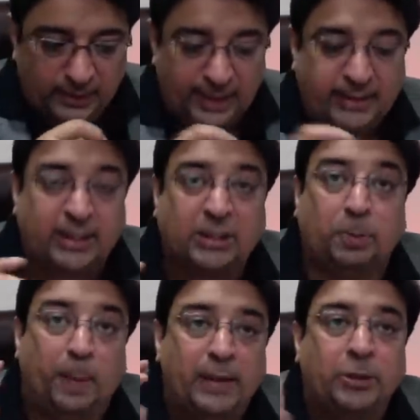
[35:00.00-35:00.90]
it's a
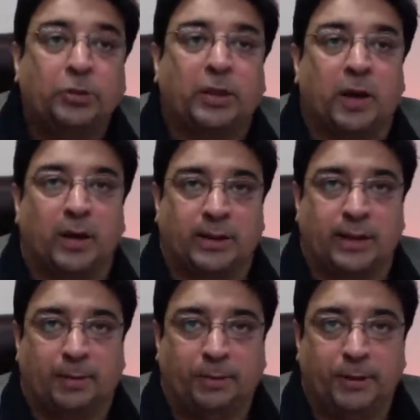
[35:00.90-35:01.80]
spin to the
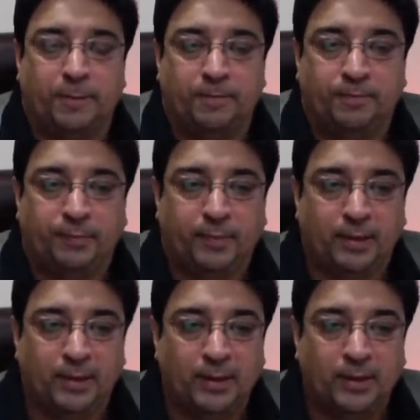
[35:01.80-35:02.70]
concept.
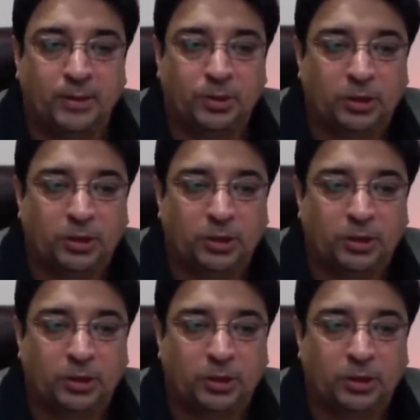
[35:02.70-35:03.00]
So